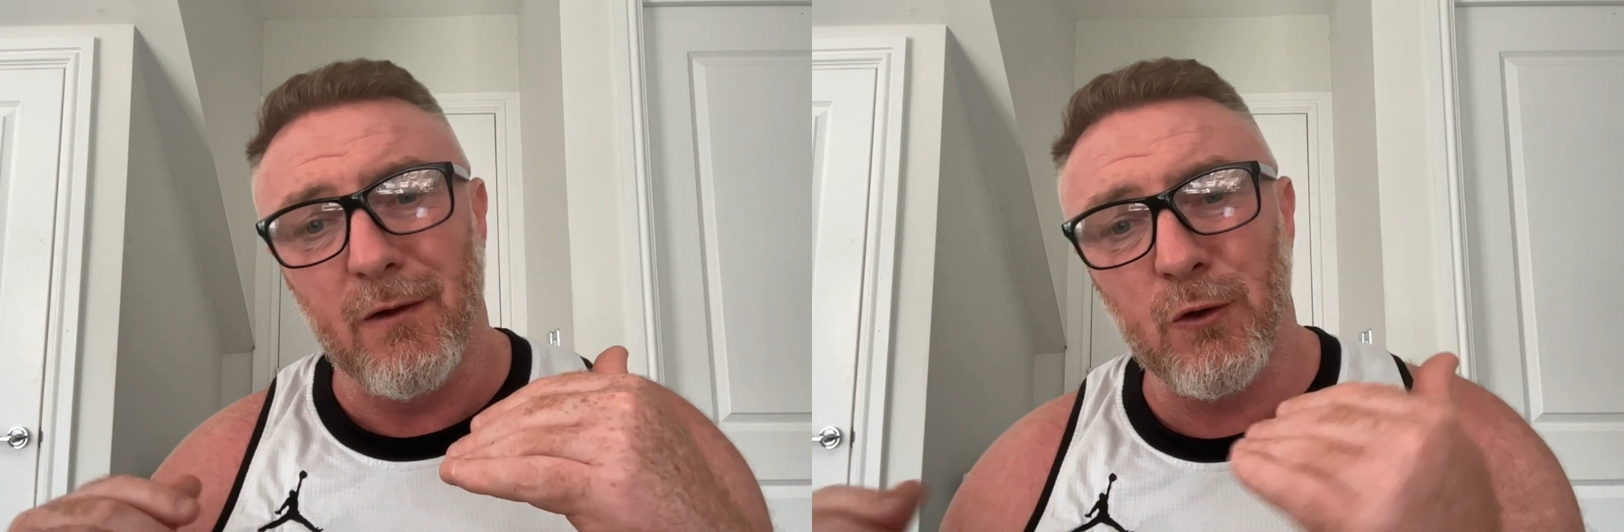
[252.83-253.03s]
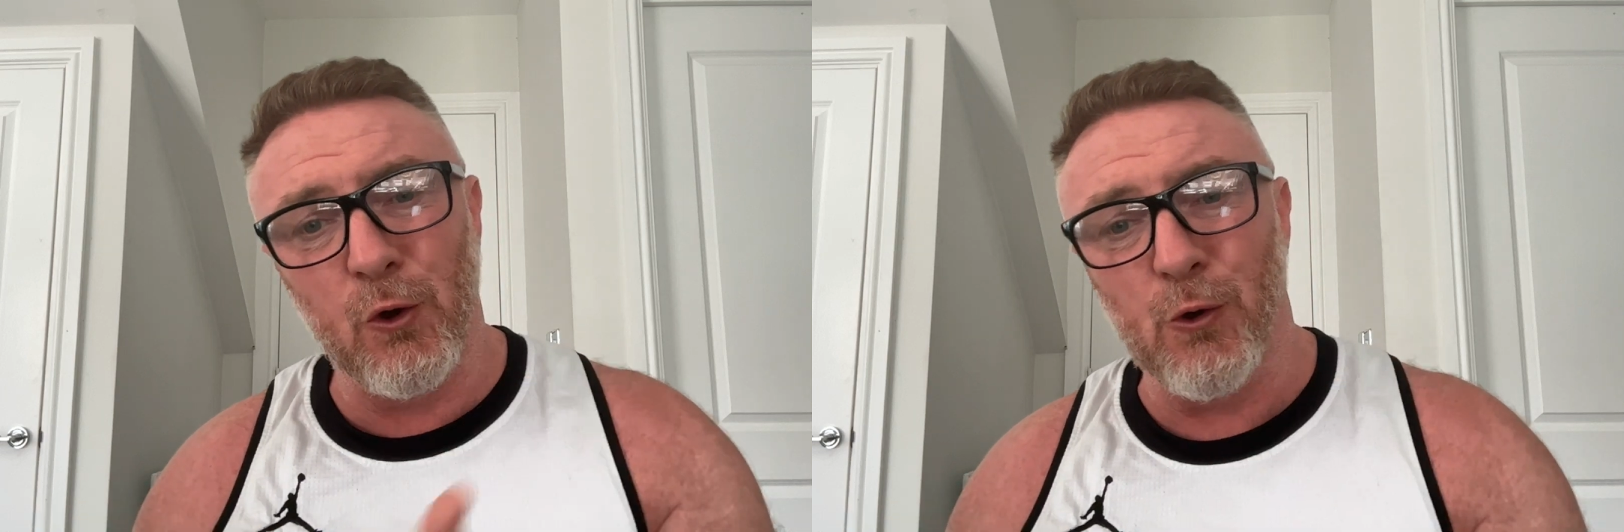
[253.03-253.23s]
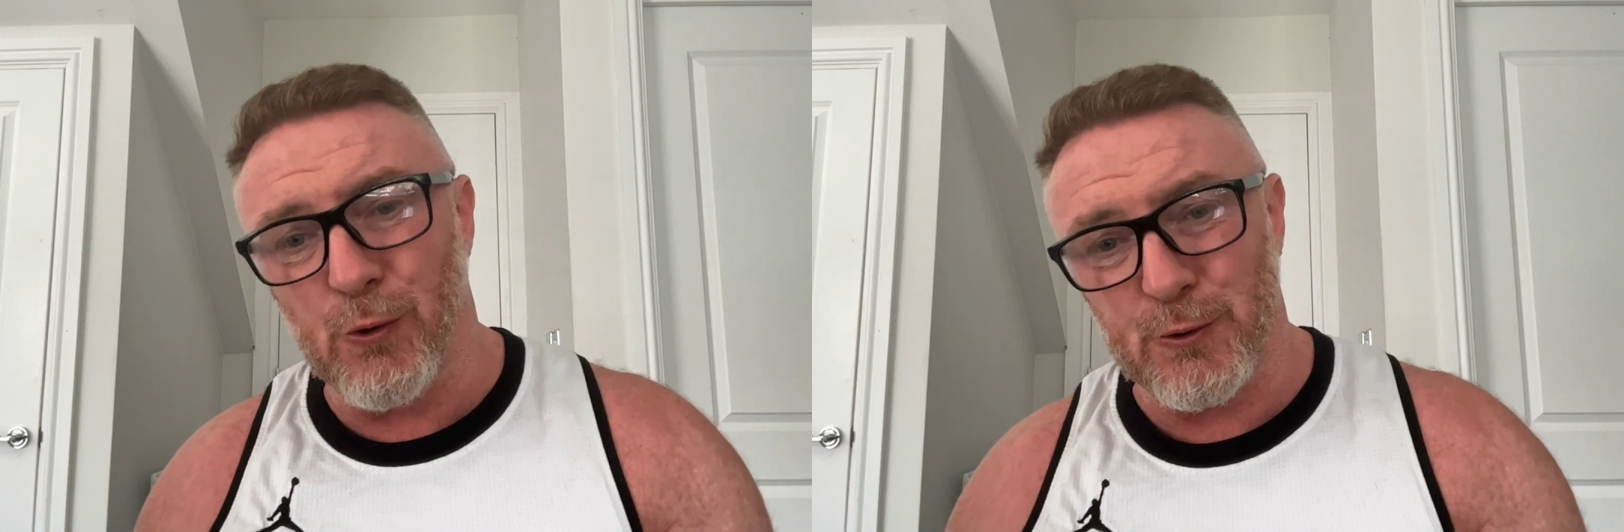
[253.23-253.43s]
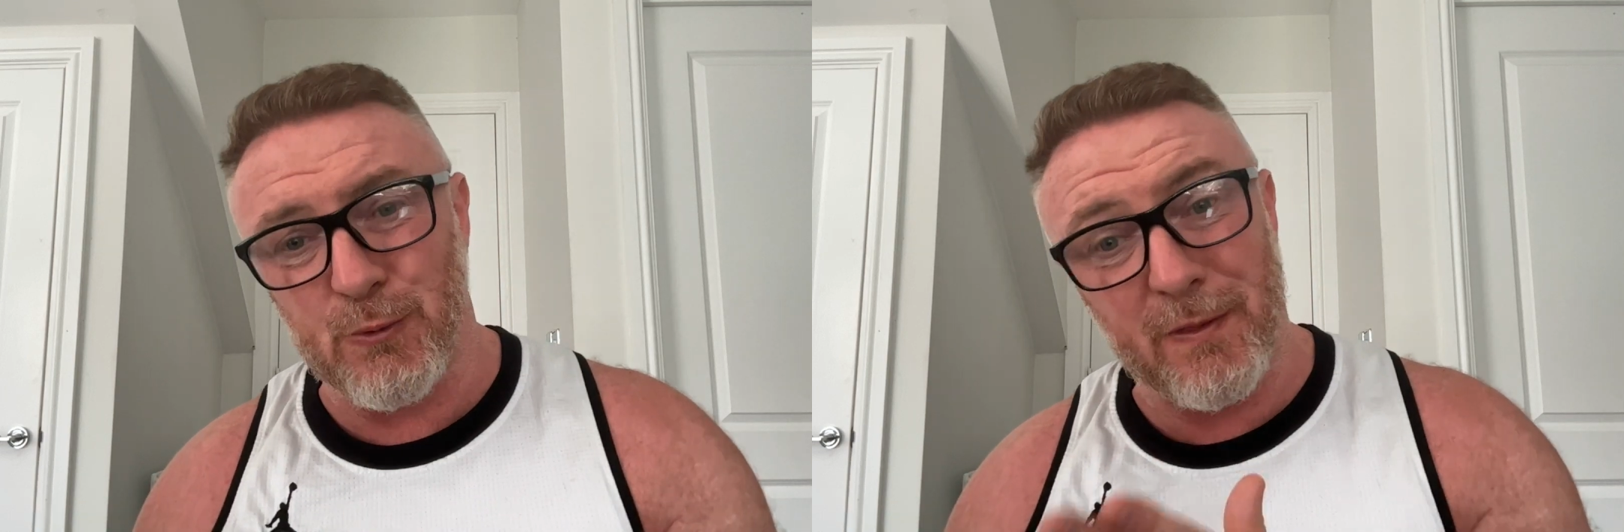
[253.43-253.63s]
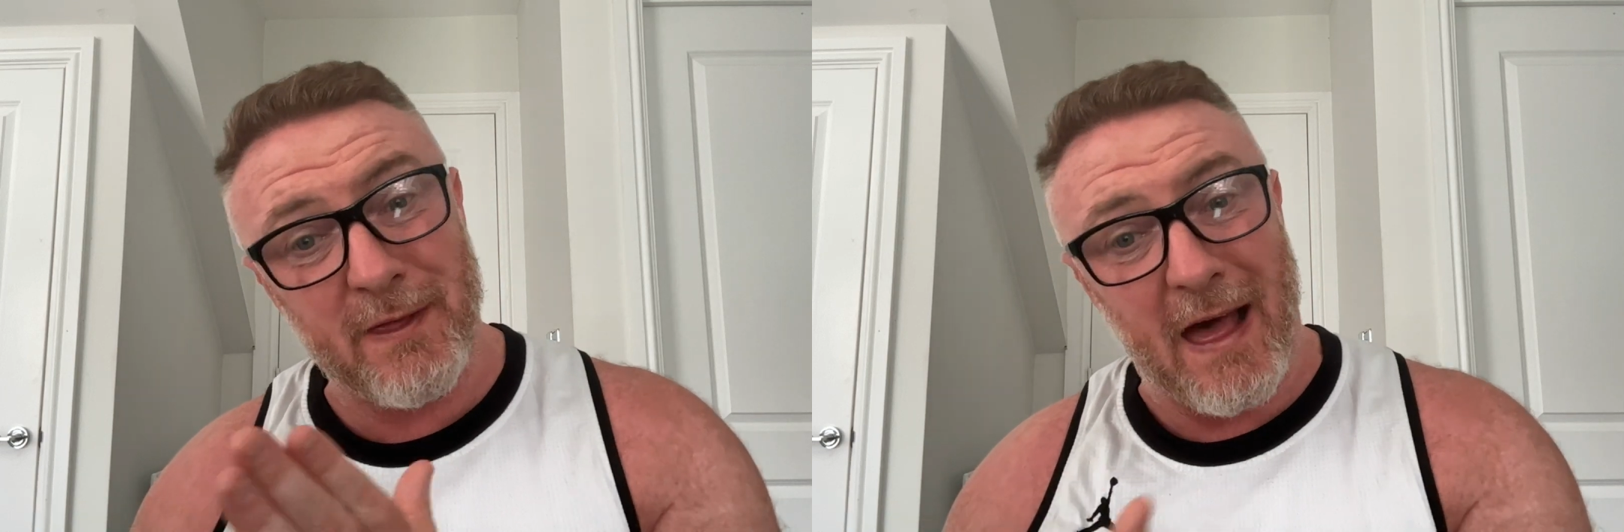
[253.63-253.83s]
goals
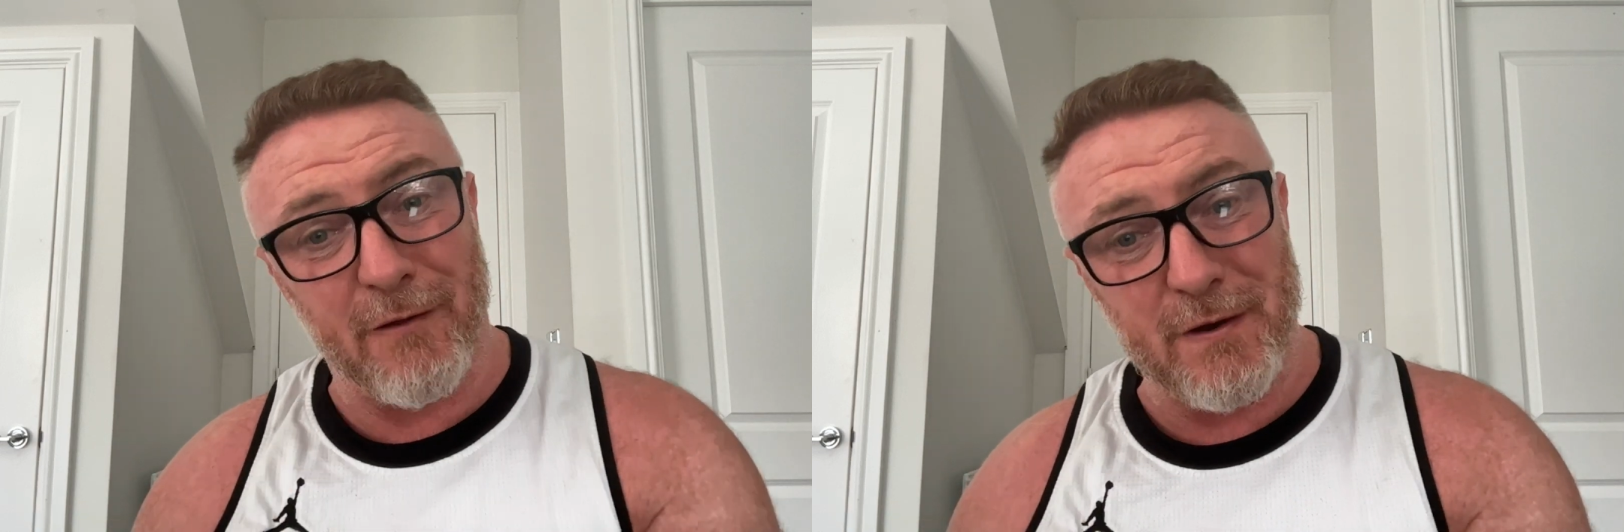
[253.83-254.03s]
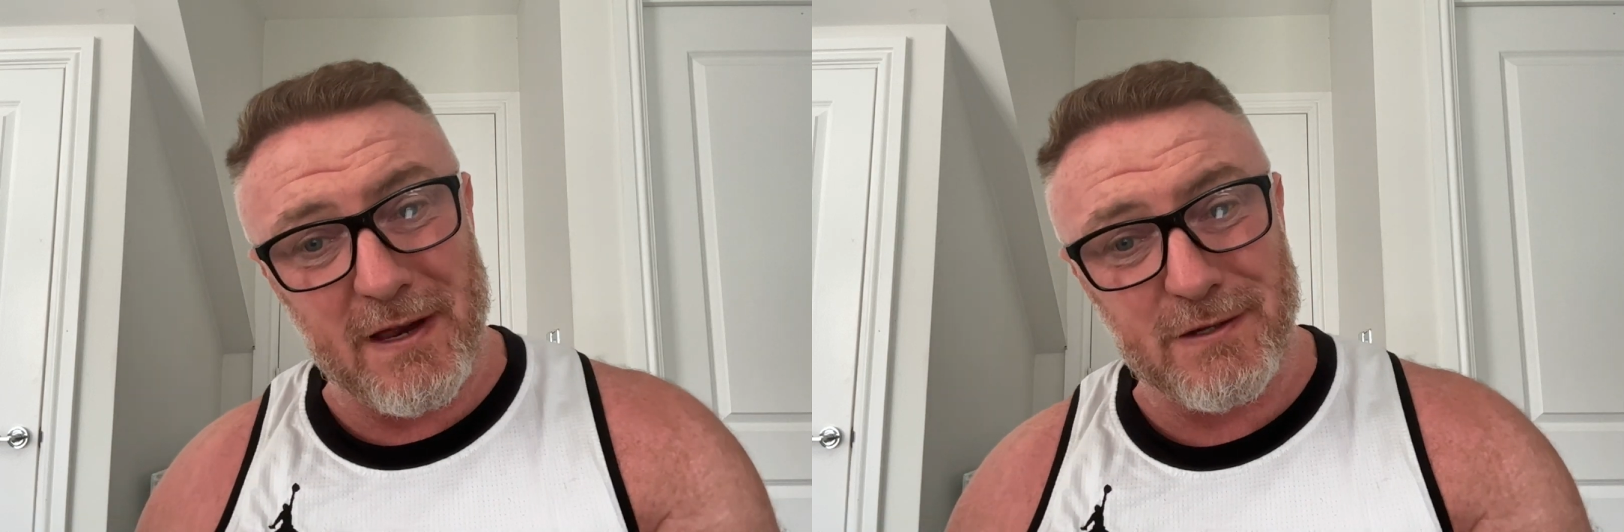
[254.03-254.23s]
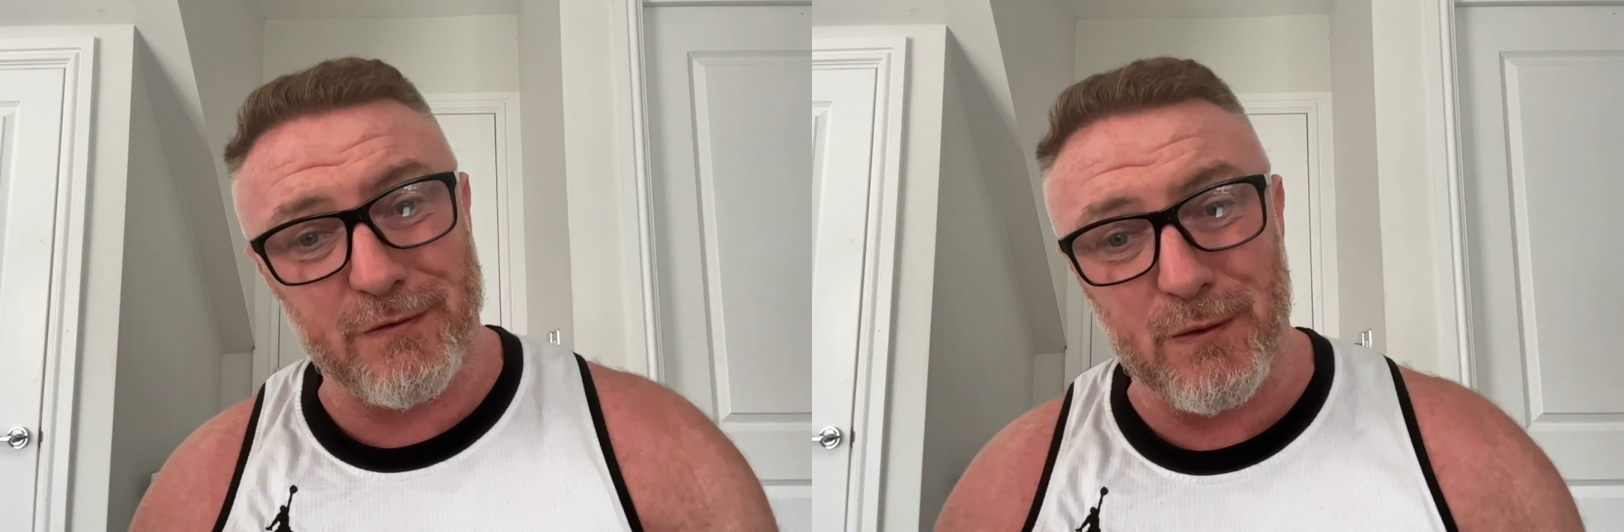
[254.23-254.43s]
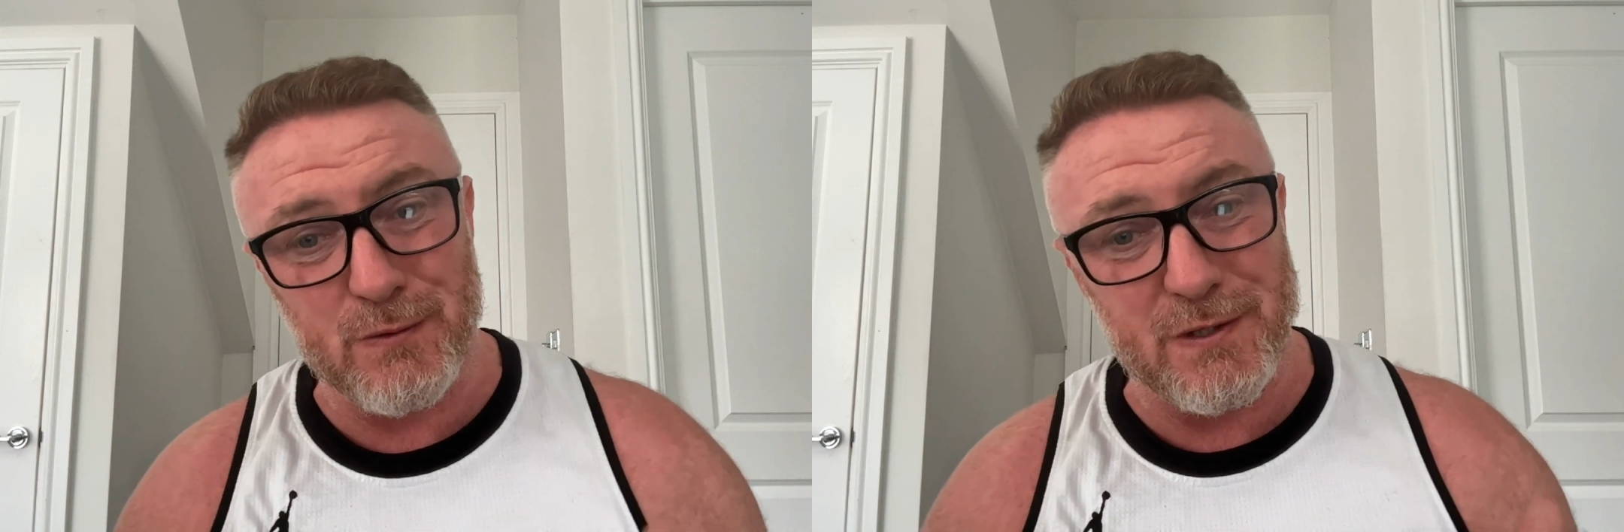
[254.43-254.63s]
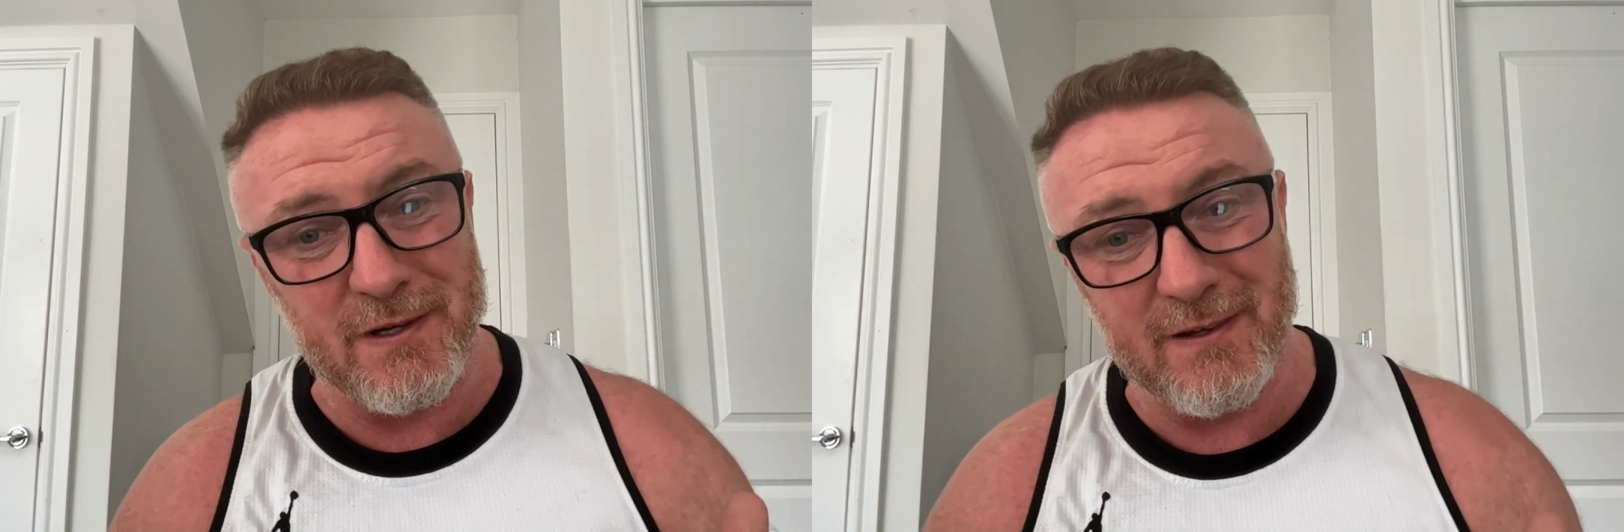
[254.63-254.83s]
with calorie dense foods,